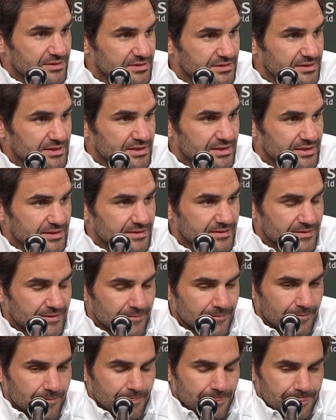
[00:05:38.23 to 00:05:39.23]
And
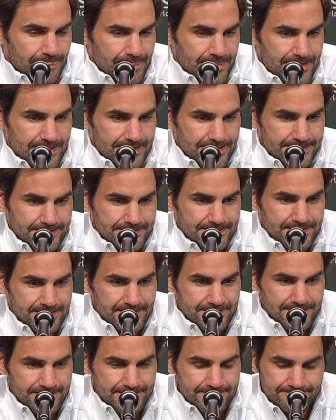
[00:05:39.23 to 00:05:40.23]

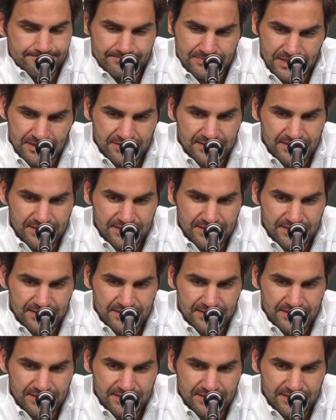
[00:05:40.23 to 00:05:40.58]
I